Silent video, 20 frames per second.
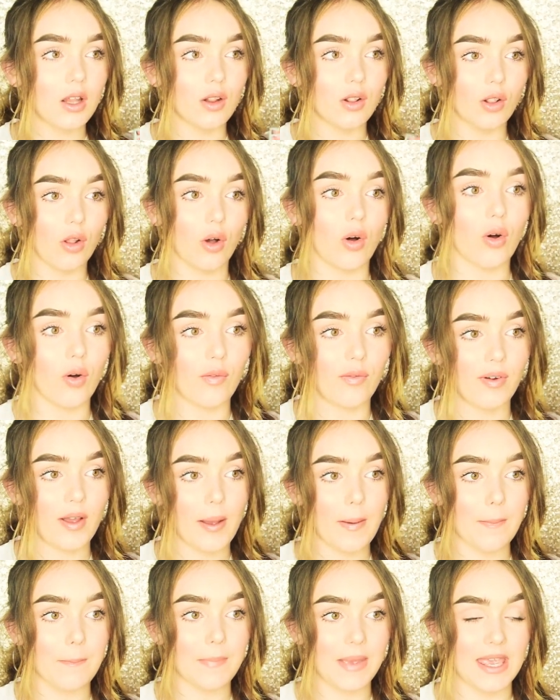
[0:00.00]
love
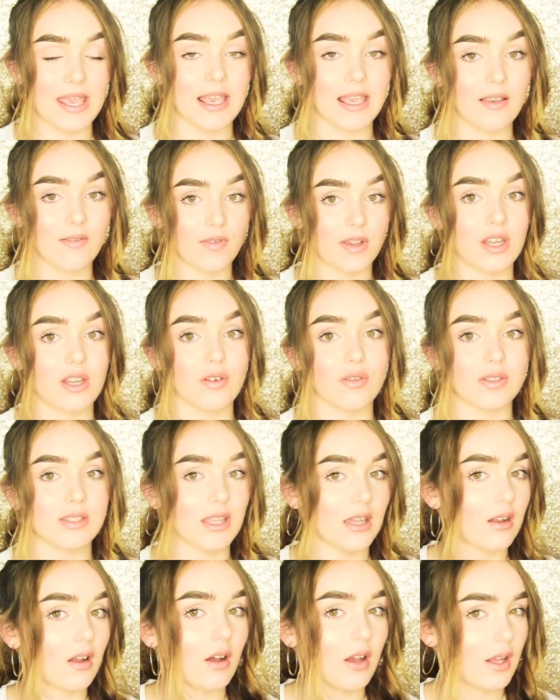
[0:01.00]
making videos
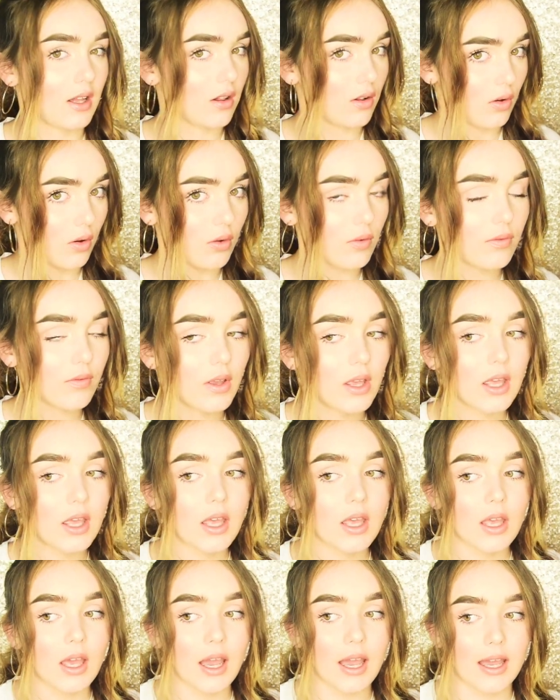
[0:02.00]
that I love.
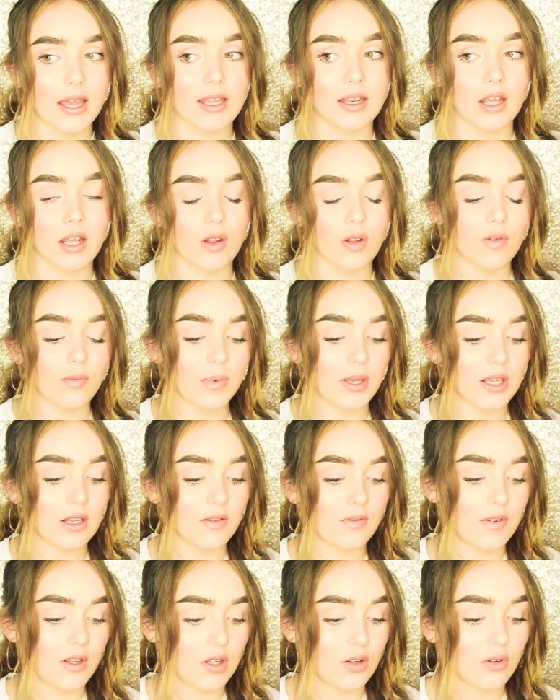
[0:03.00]
And I love
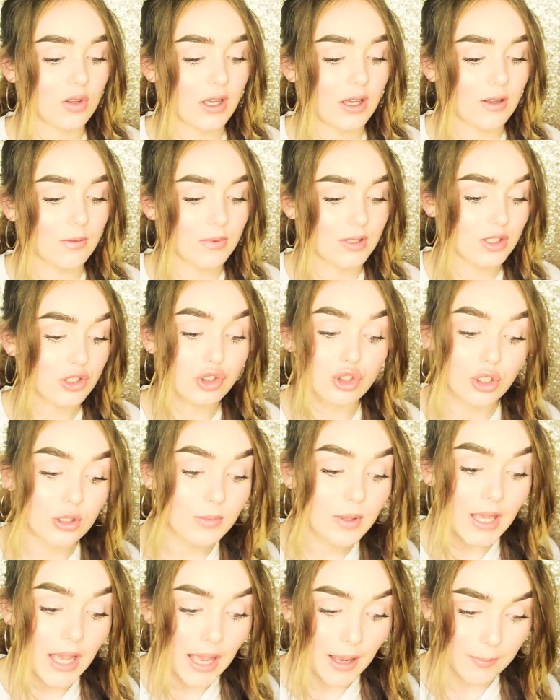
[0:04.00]
making a video that I'm
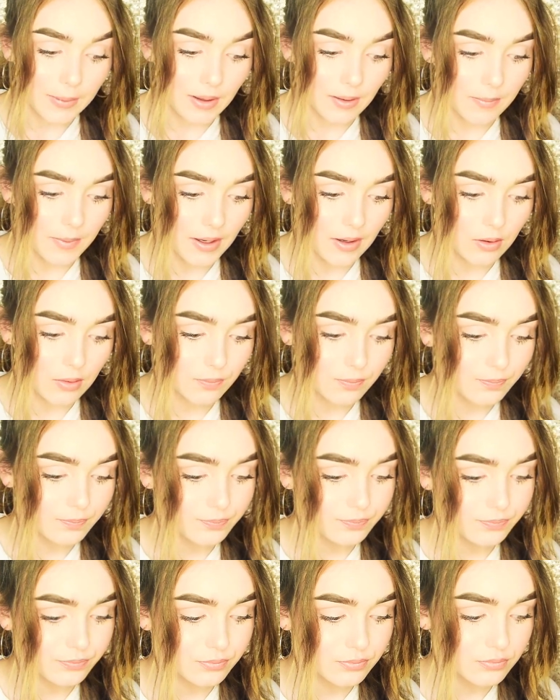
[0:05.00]
extremely happy about.
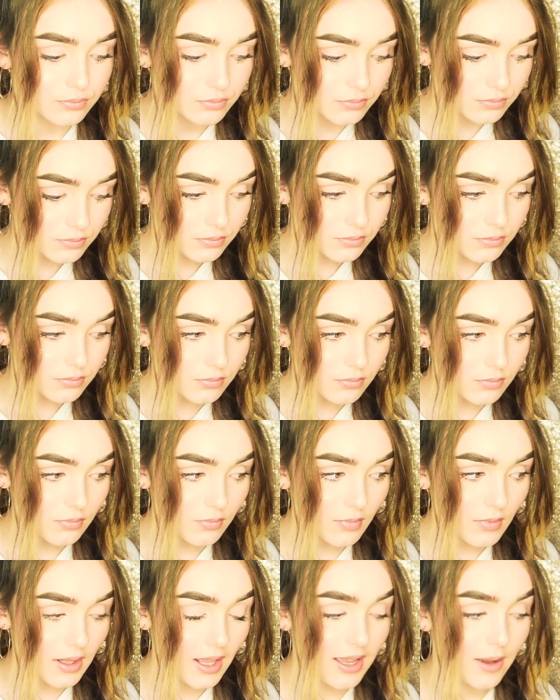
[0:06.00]

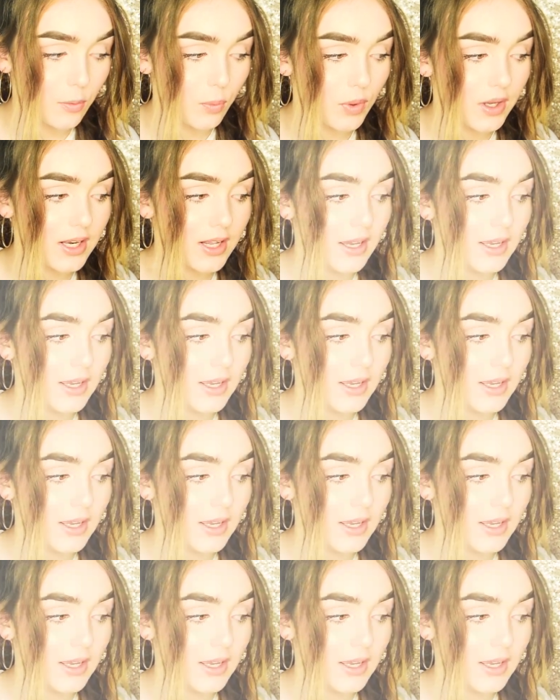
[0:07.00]
And when